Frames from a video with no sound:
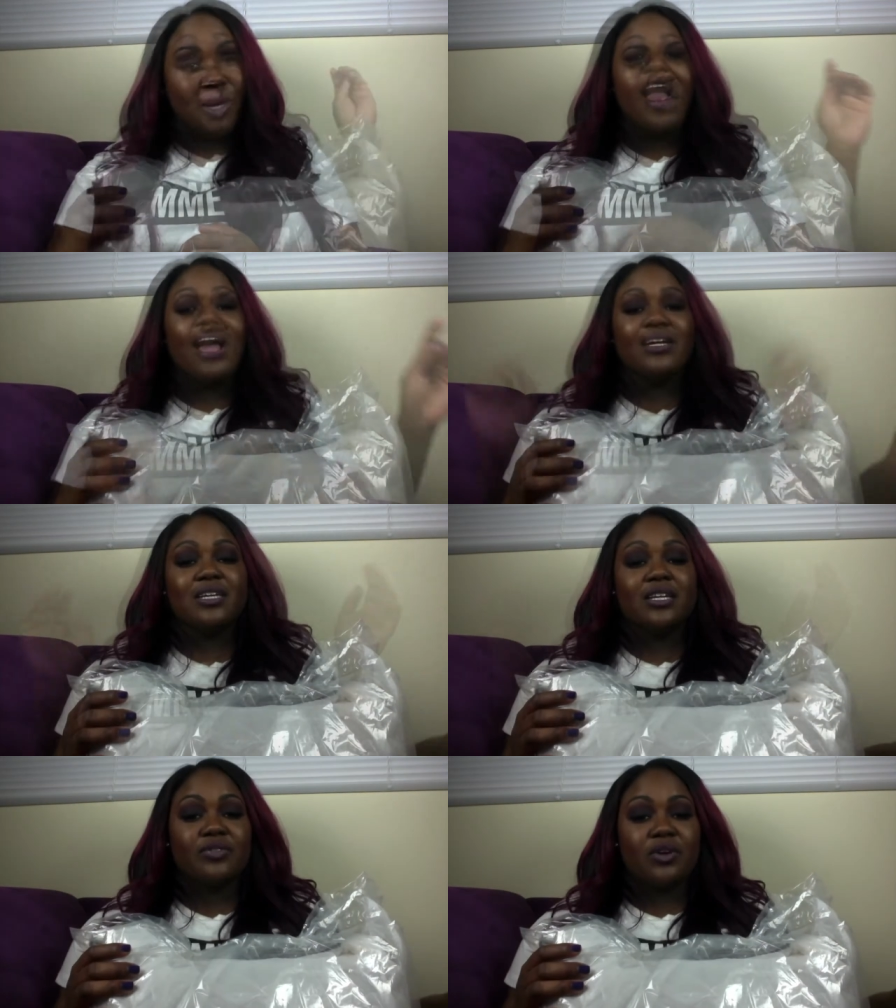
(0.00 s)
I had a
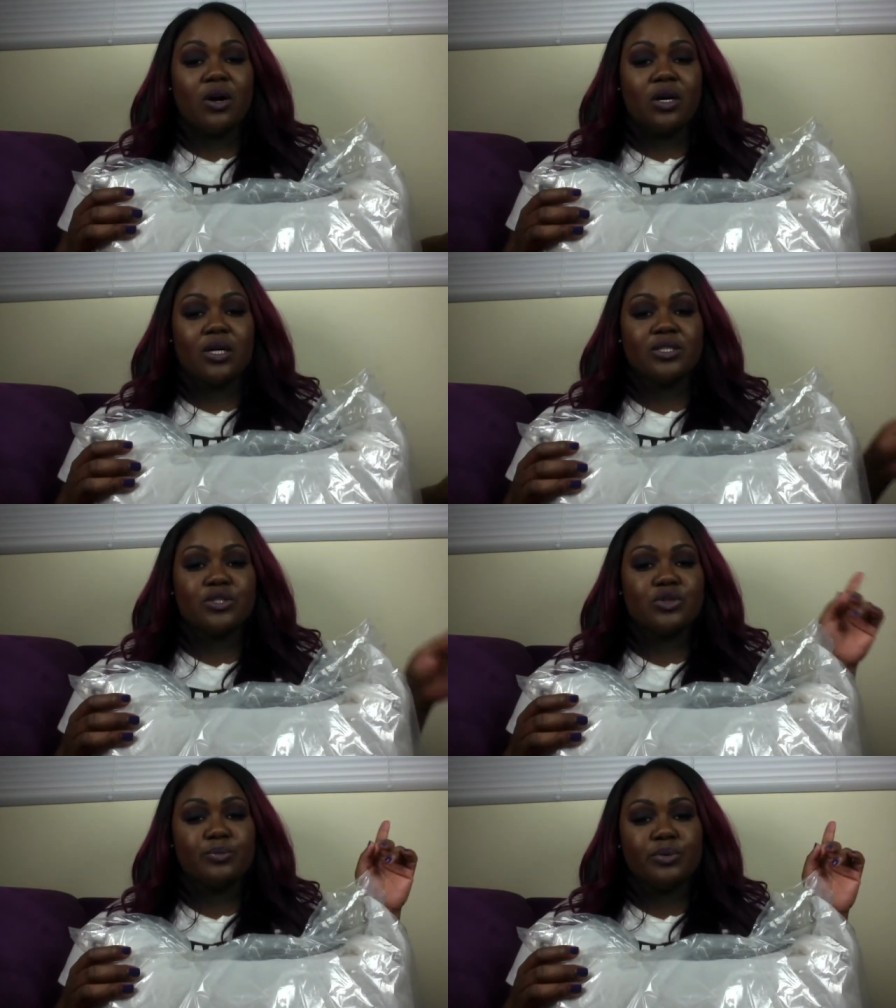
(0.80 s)
gift card
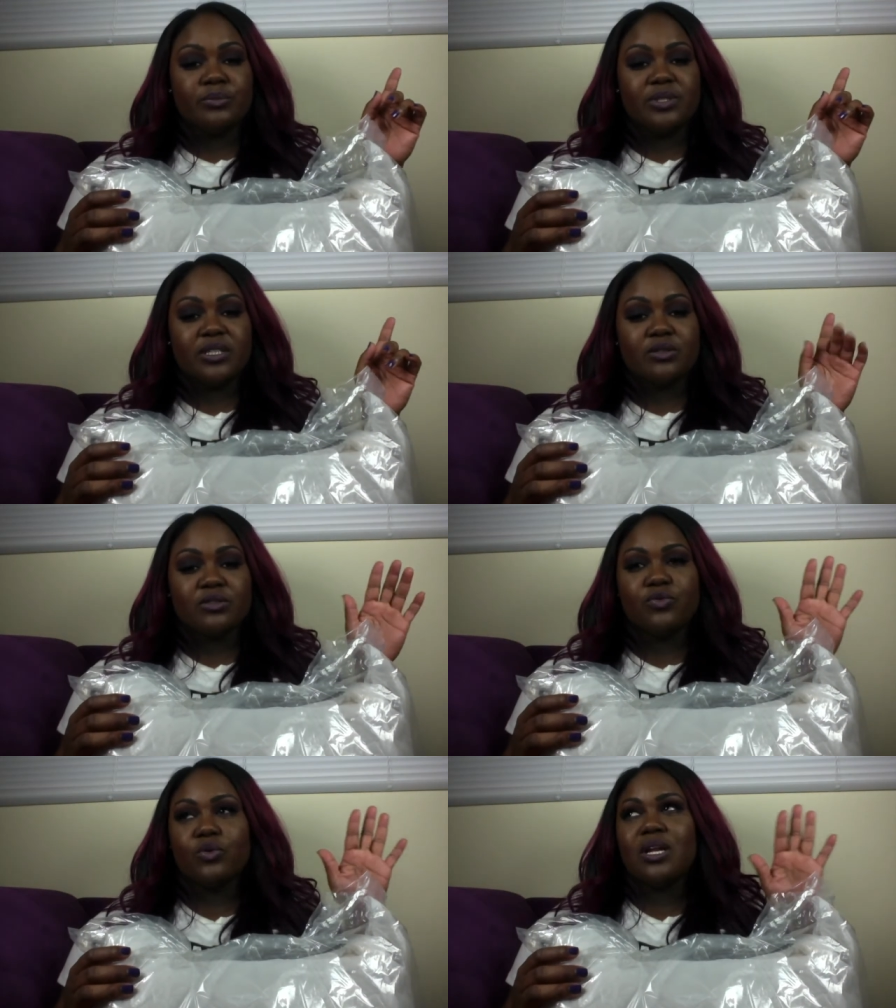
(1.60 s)
to Bloomingdale's
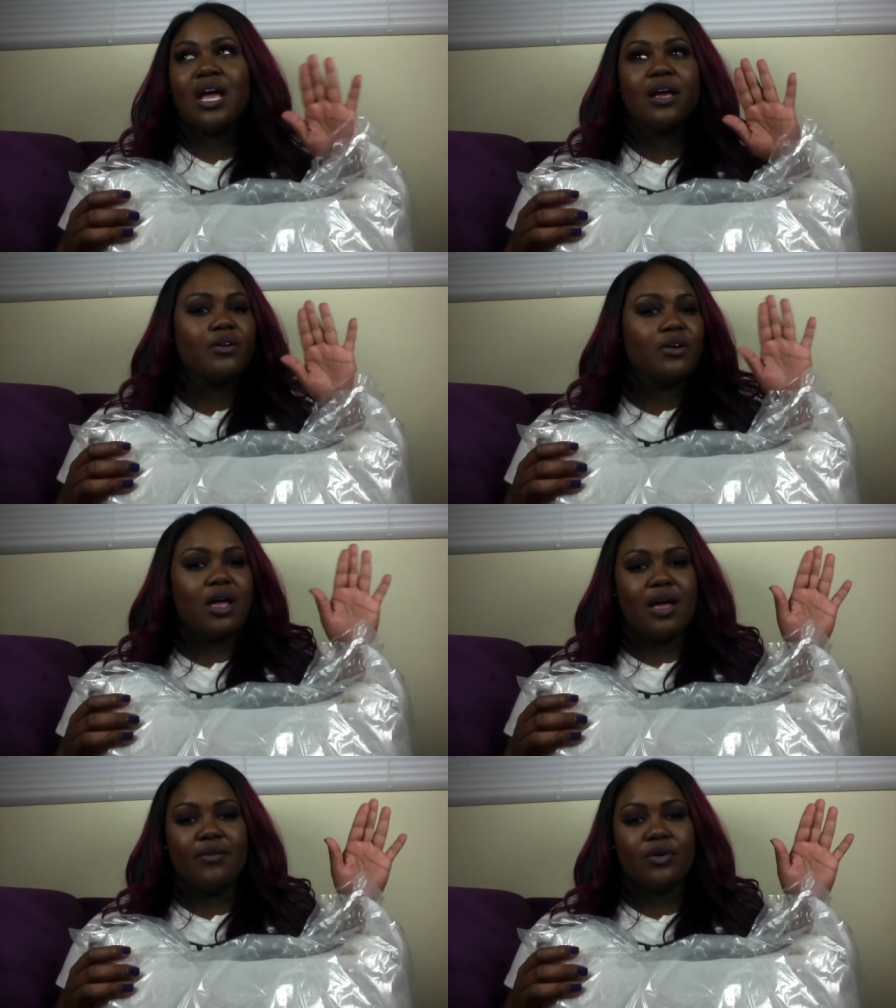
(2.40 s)
for like
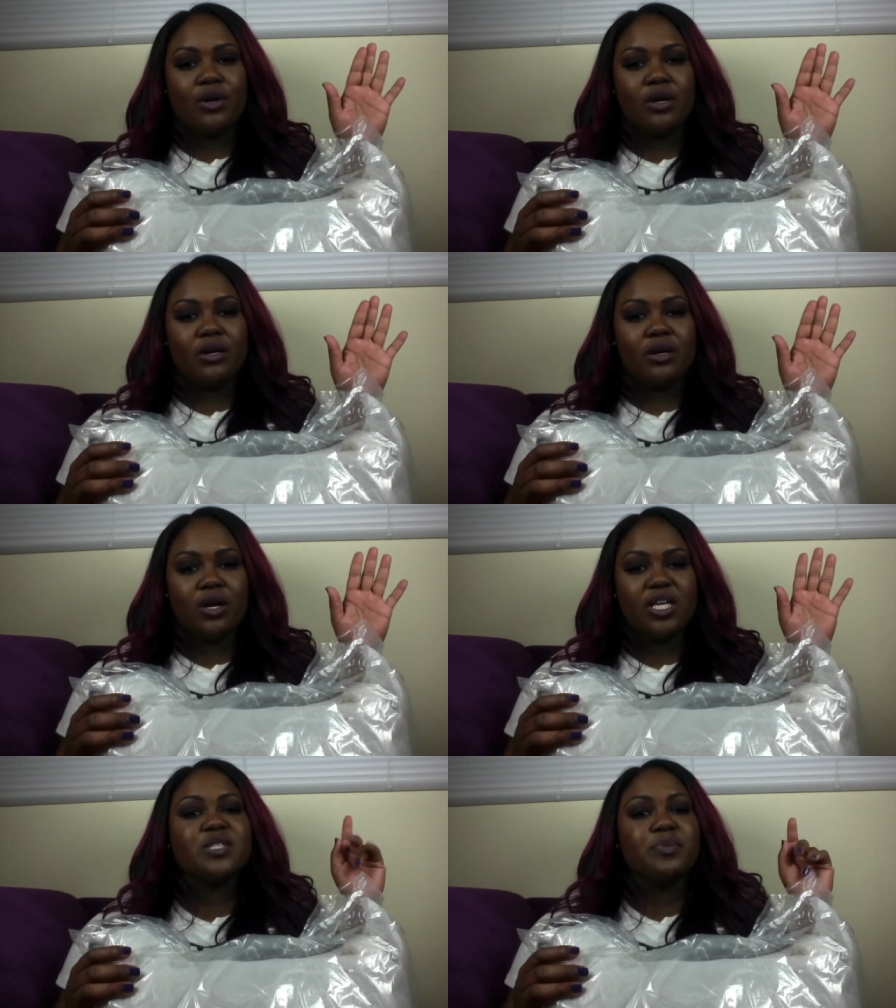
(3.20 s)
ever.
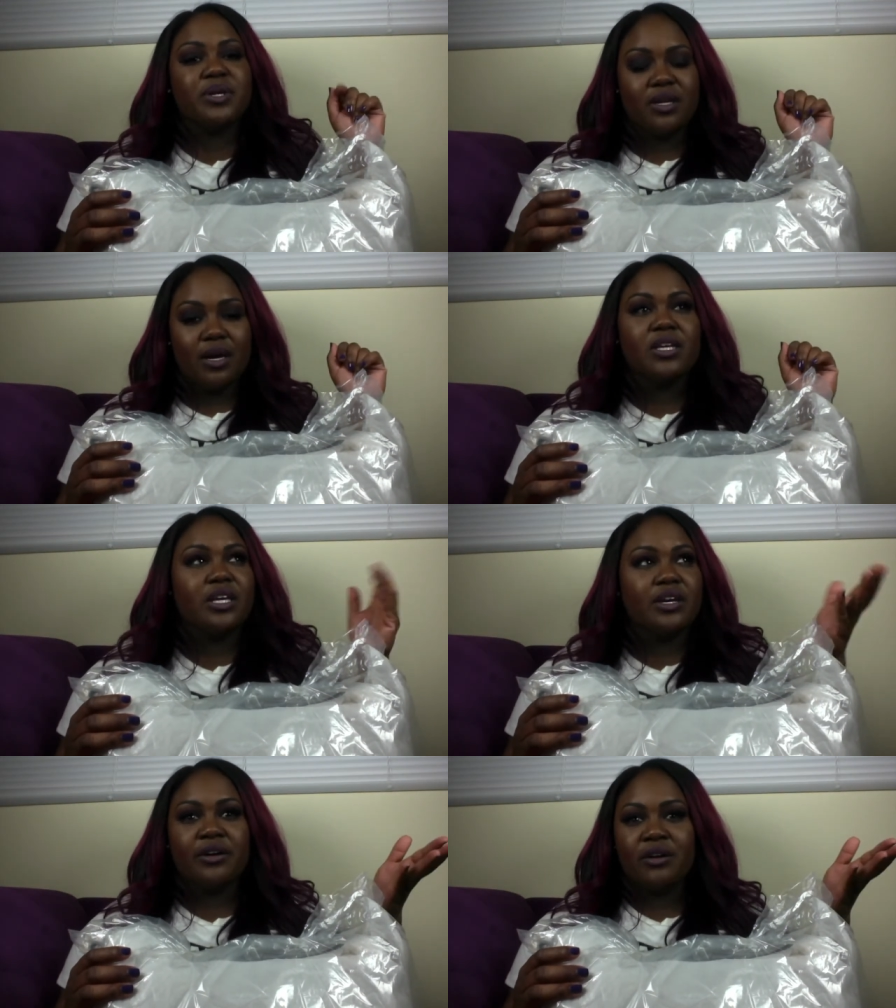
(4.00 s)
It's been a
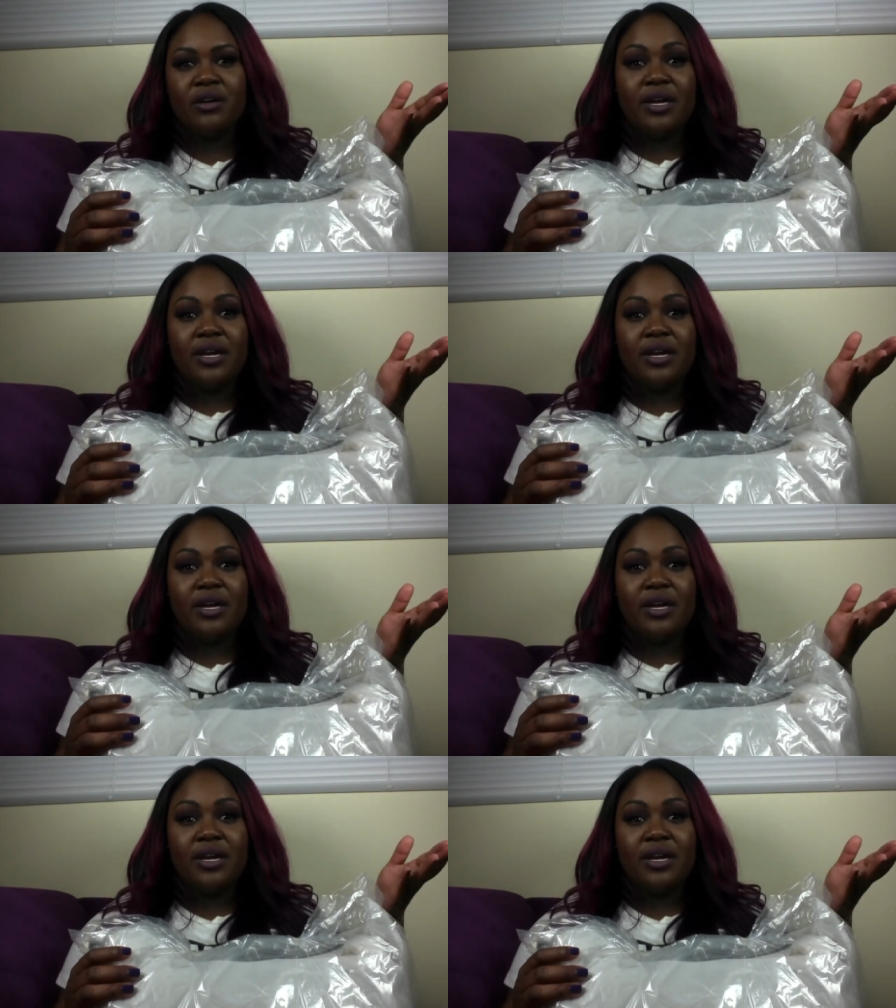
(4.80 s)
year.